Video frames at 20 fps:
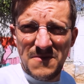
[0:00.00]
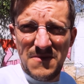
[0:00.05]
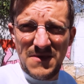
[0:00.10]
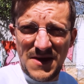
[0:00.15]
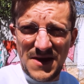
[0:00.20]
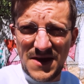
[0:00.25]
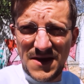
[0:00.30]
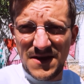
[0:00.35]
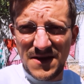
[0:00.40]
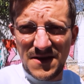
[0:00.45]

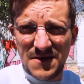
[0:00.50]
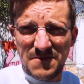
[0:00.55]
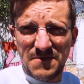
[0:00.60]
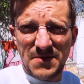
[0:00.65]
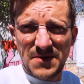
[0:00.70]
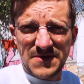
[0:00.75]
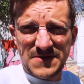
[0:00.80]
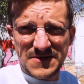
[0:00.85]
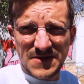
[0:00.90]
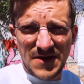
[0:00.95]
Me,
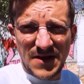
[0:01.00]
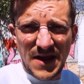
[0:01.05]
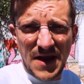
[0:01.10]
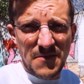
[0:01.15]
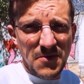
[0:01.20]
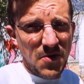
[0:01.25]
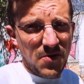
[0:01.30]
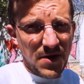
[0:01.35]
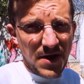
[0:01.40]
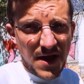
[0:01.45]
personally,
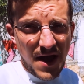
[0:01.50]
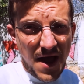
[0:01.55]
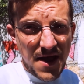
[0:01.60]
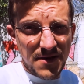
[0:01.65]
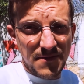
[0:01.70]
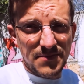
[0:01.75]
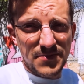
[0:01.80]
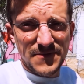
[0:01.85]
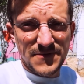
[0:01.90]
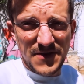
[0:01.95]
I'm gonna
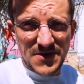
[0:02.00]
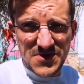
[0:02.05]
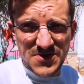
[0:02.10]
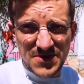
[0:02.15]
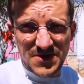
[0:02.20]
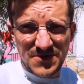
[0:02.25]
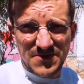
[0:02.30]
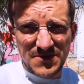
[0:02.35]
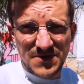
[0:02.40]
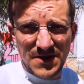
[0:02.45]
hire a
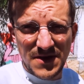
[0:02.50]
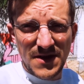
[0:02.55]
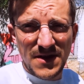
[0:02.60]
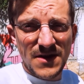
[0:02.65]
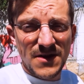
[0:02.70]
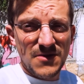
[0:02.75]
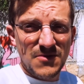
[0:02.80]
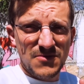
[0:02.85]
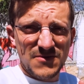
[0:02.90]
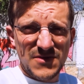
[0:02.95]
professional
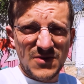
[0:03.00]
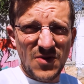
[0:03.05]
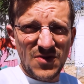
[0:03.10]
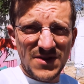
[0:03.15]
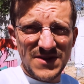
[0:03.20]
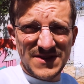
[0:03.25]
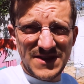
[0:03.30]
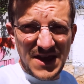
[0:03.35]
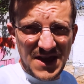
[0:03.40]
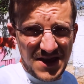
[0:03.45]
who's
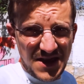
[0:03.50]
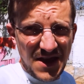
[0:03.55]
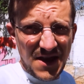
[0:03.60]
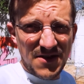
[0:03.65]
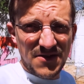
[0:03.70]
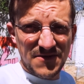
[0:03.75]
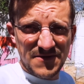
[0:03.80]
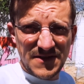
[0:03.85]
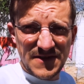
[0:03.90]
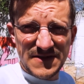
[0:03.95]
gonna take
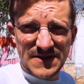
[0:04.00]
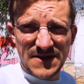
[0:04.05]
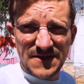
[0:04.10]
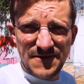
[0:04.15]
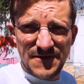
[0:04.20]
care of this